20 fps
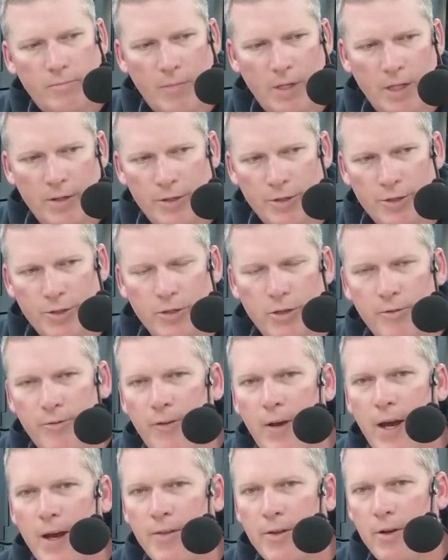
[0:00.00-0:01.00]
to
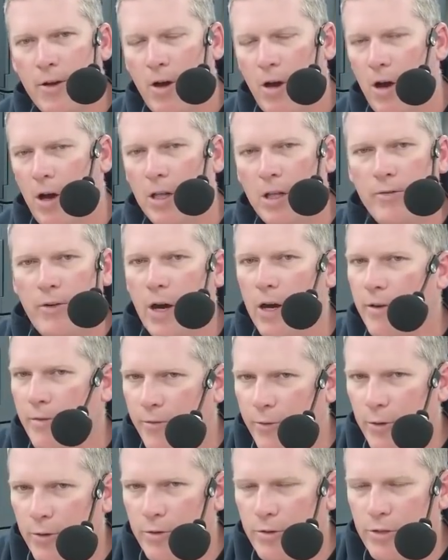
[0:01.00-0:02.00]
certify that all of our
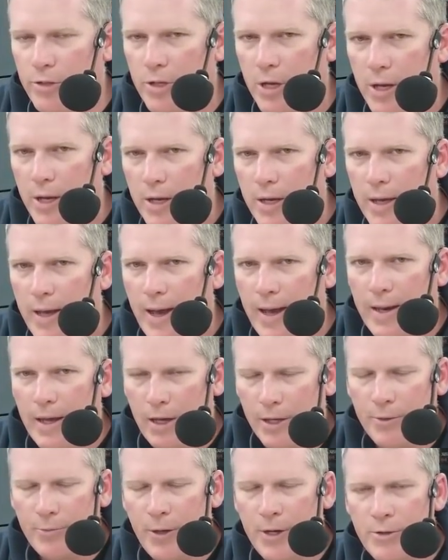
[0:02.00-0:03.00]
foods at
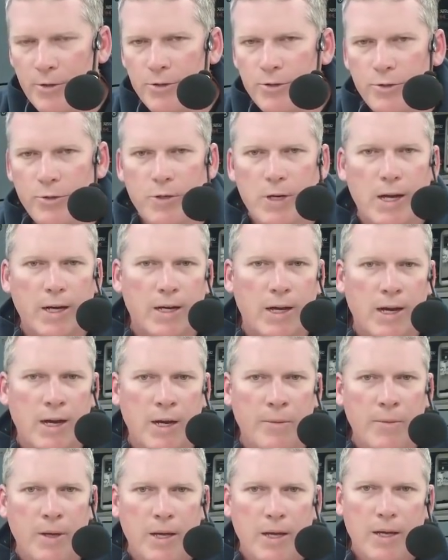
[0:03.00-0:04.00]

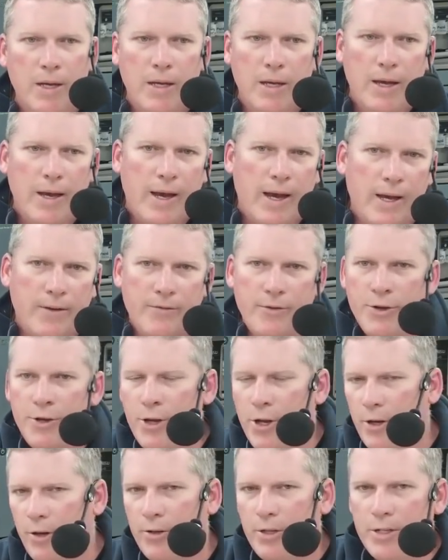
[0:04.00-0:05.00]
healthrangerstore.com have
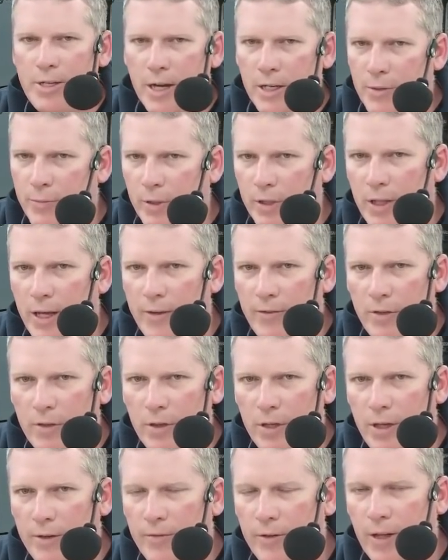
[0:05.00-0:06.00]
no detectable
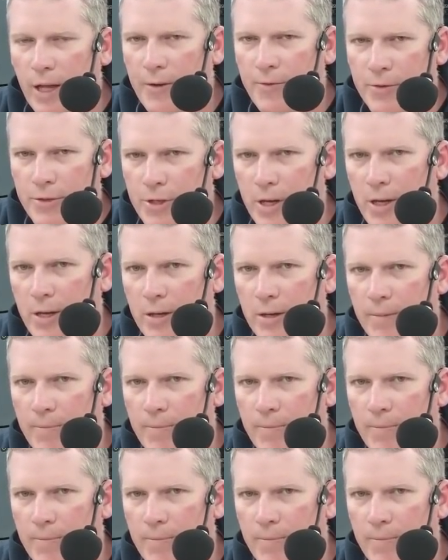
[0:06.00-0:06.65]
level of glyphosate,